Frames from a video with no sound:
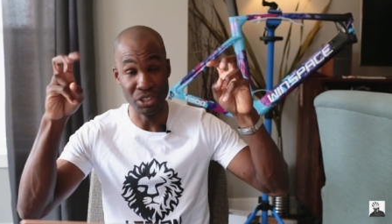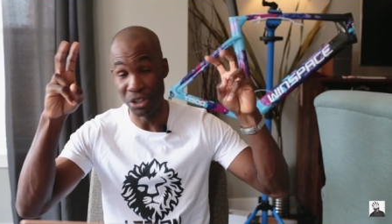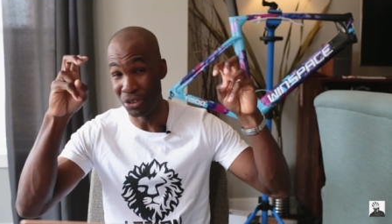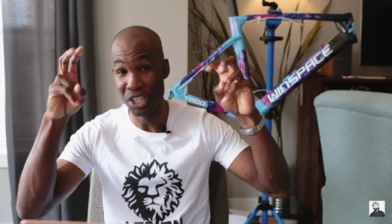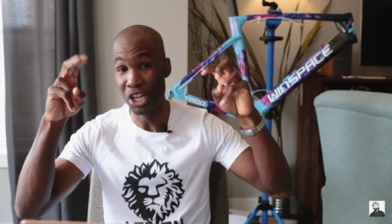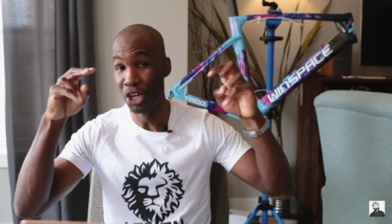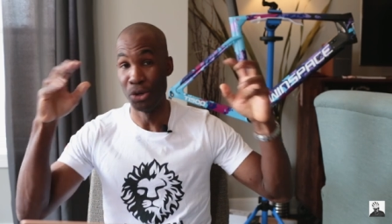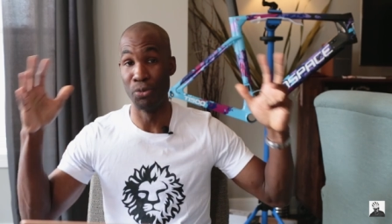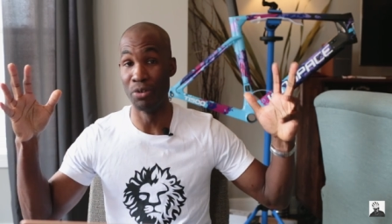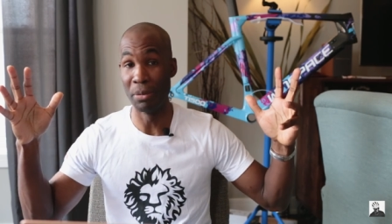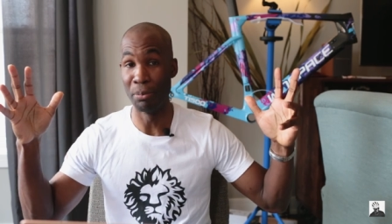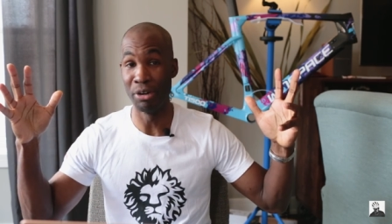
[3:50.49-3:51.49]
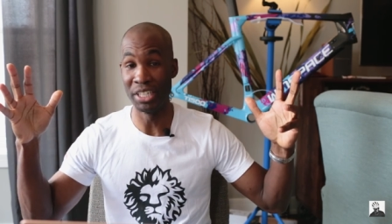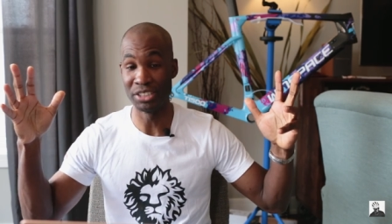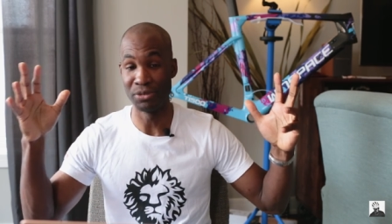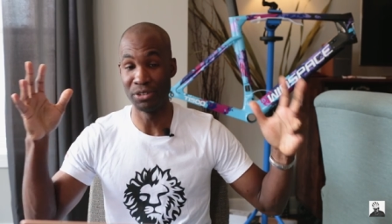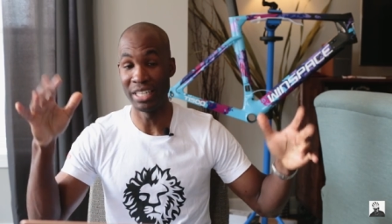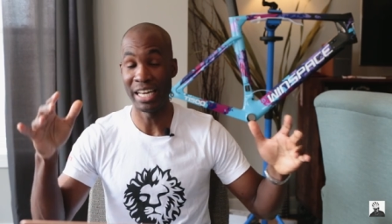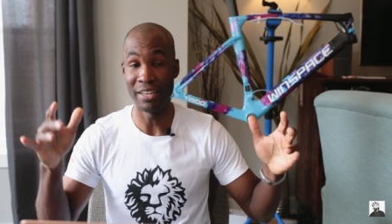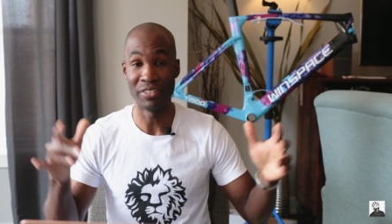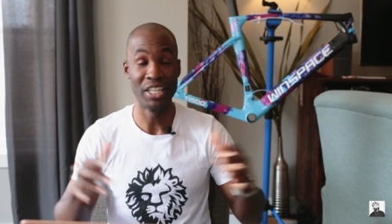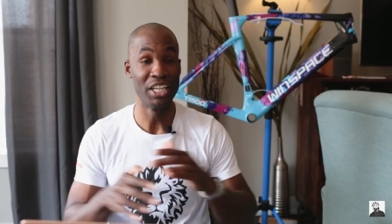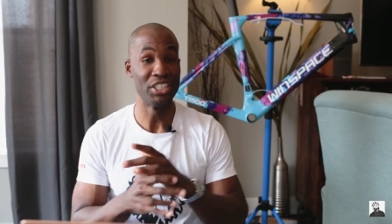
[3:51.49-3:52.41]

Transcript: you know, rim brakes for life.